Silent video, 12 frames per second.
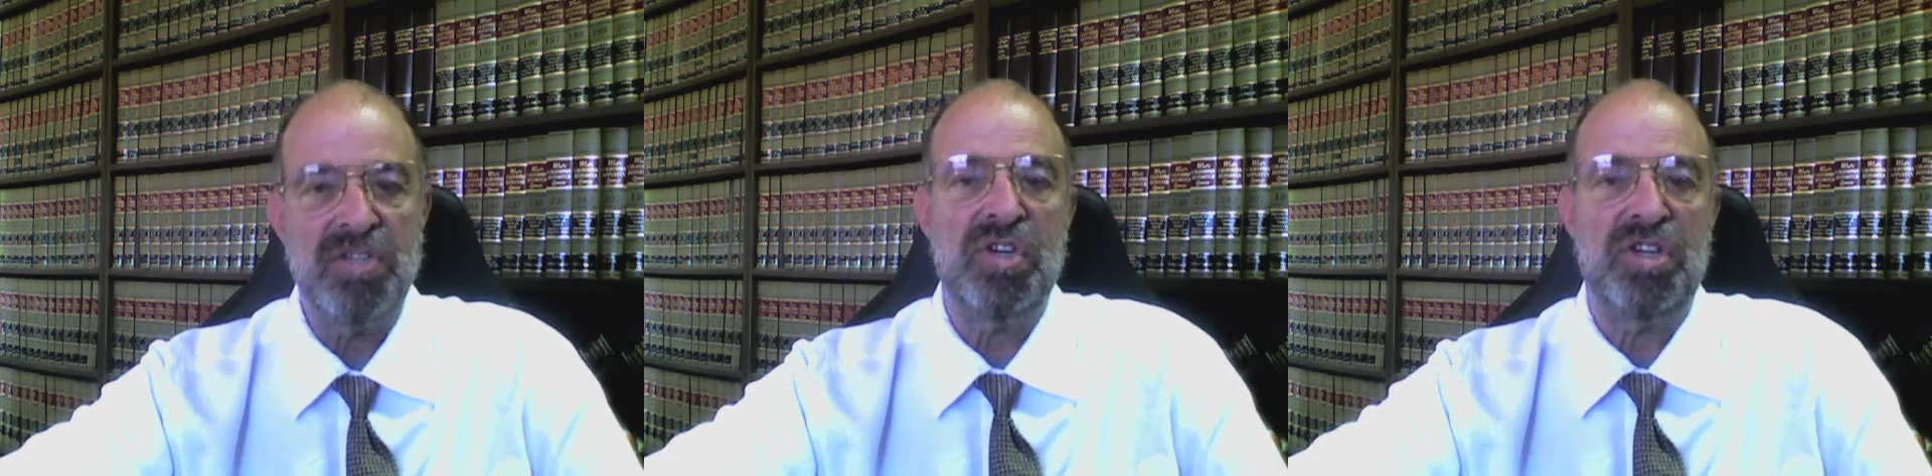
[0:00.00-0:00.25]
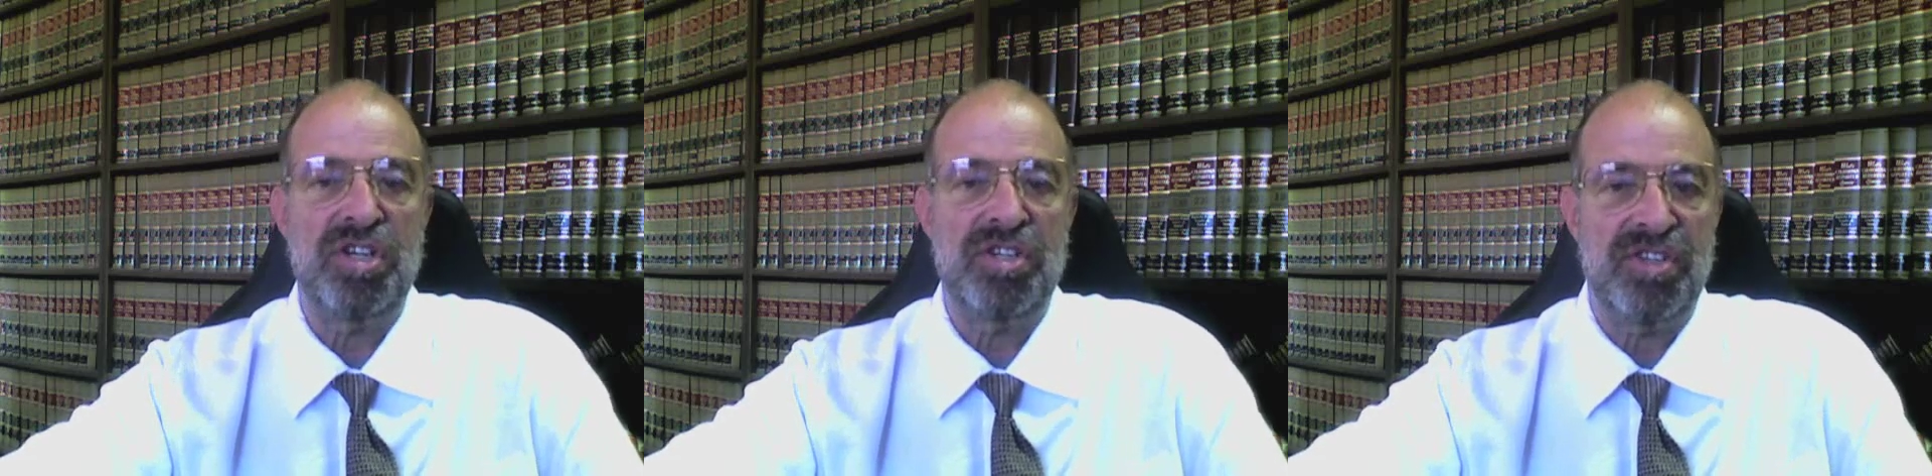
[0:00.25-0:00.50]

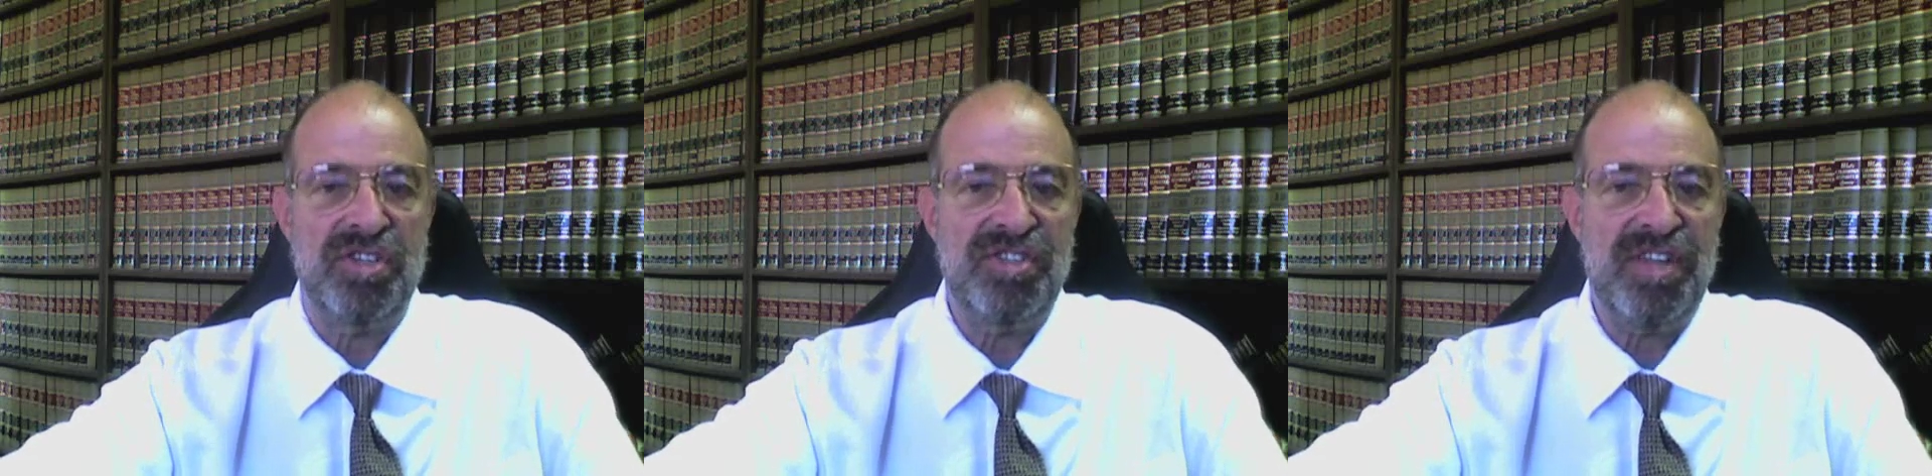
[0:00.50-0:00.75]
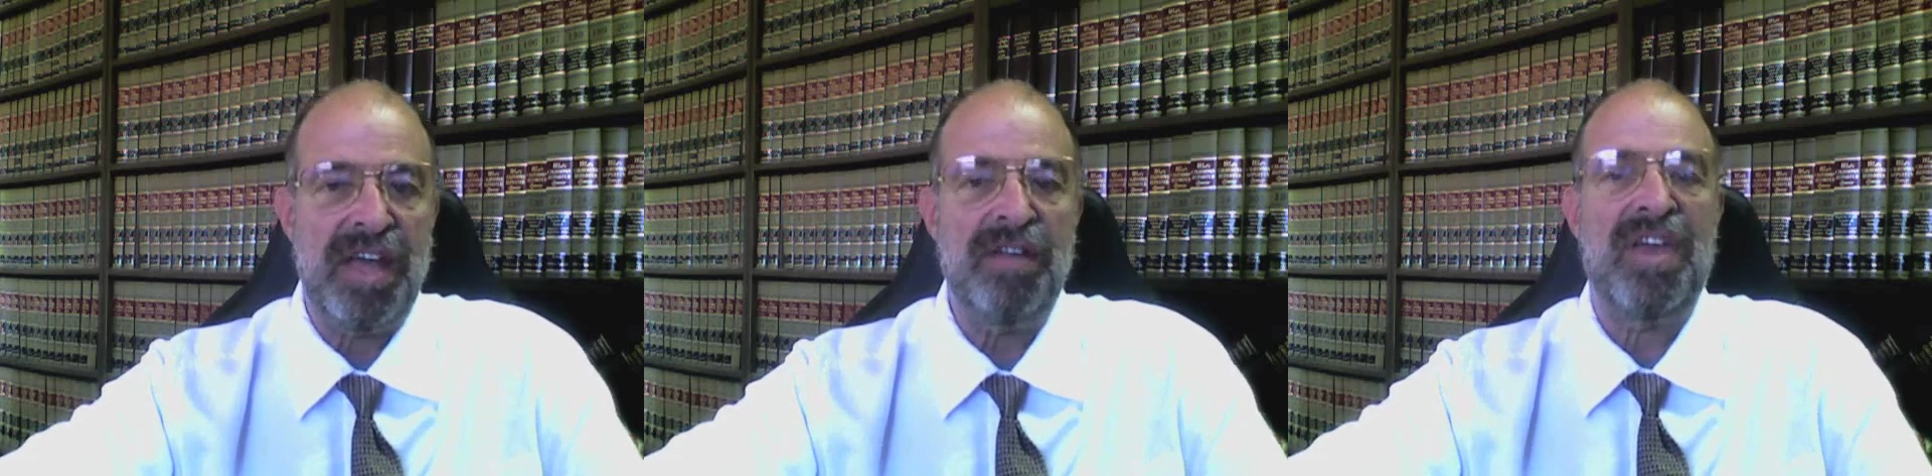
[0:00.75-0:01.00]
such as the
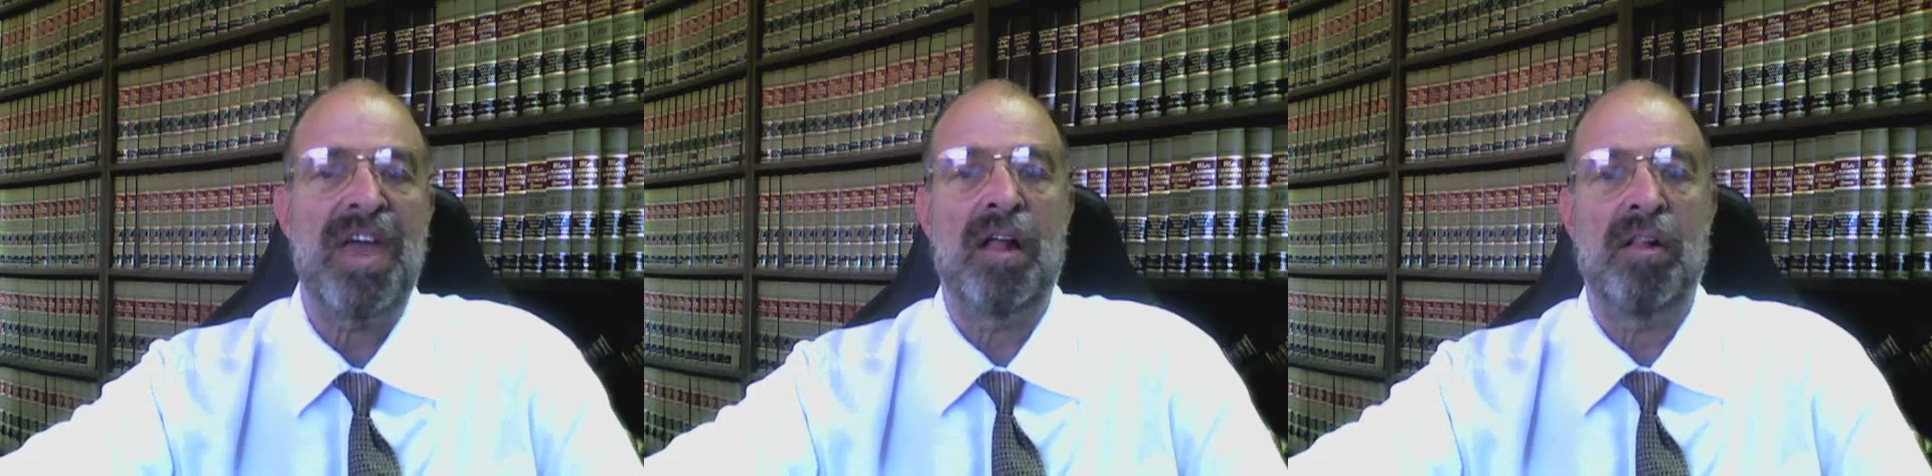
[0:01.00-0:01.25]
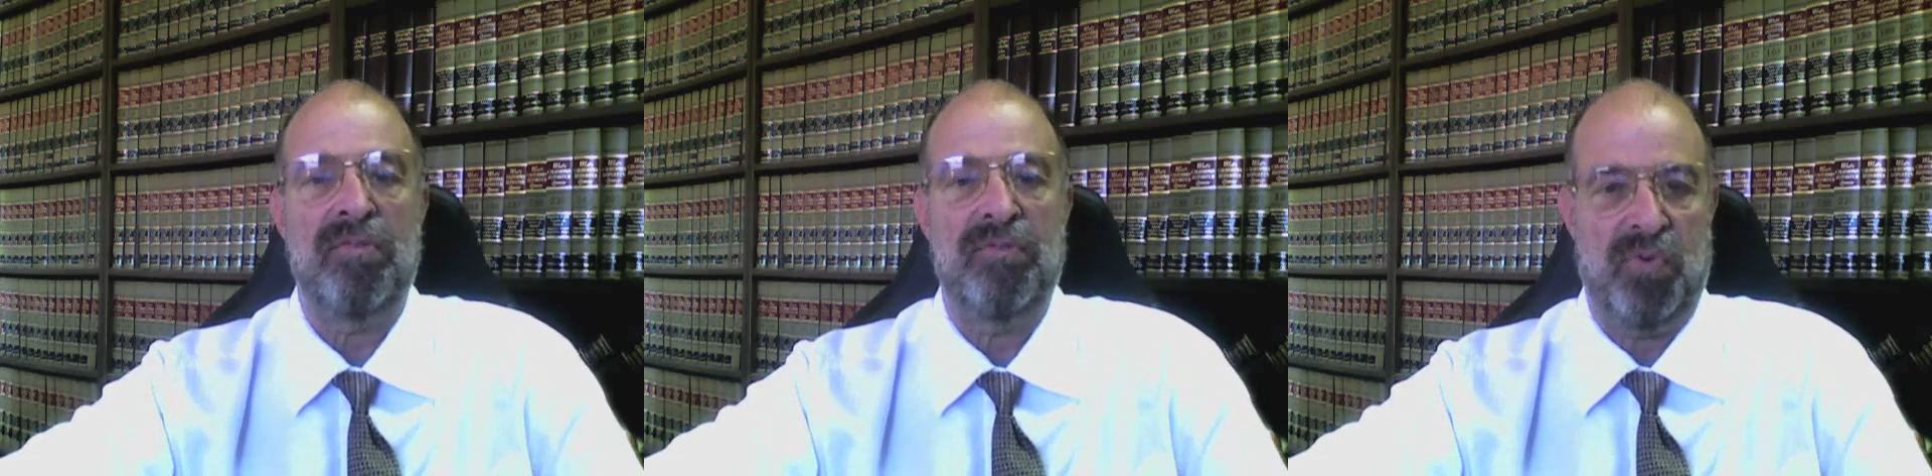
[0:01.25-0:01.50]
state of
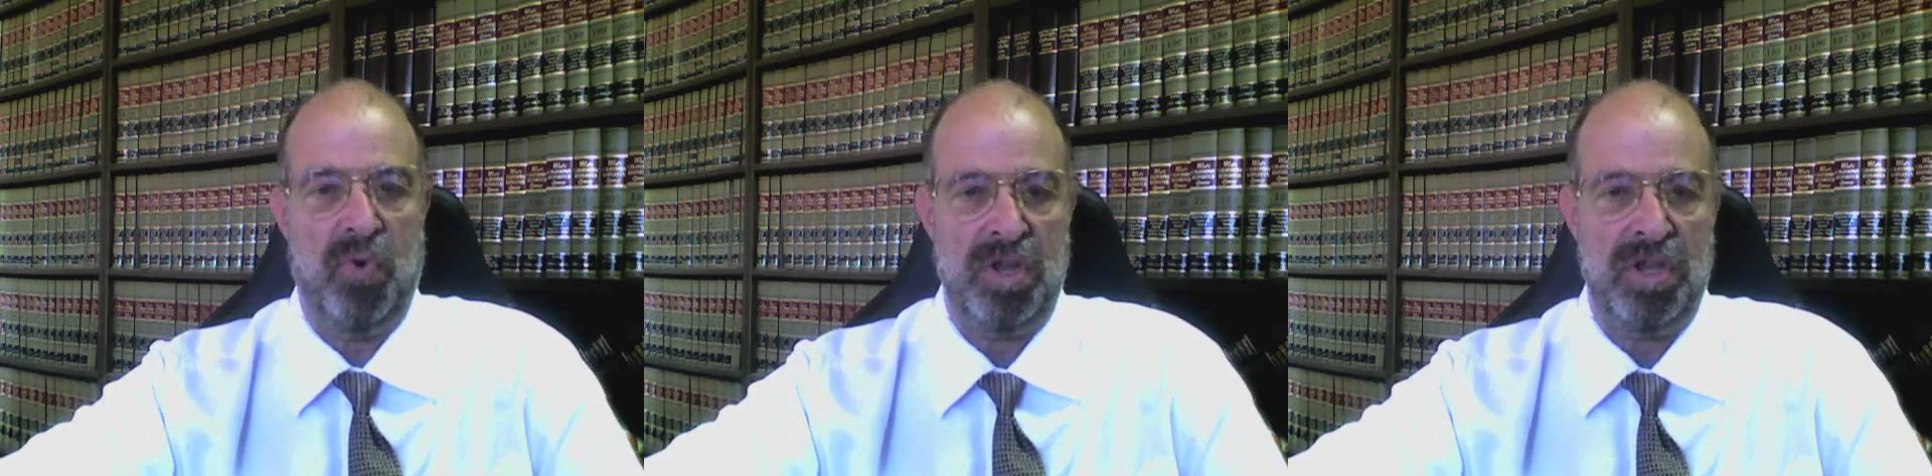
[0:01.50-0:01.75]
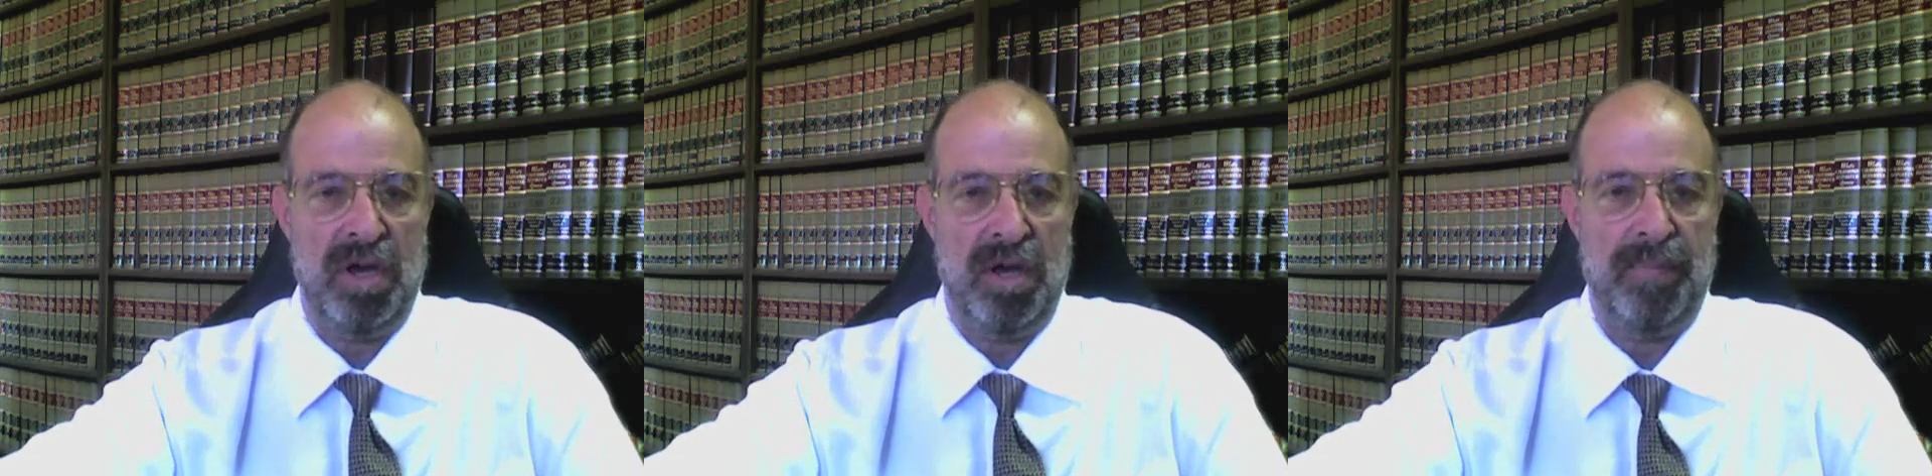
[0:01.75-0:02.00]

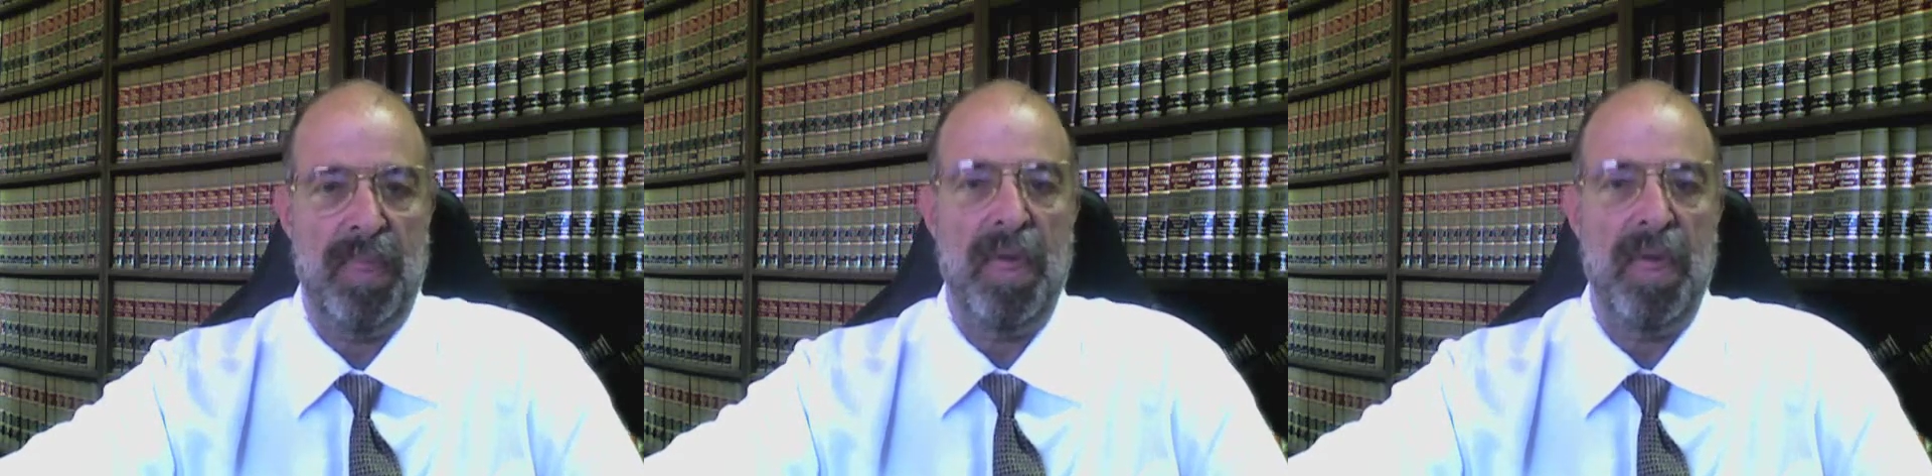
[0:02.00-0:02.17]
California,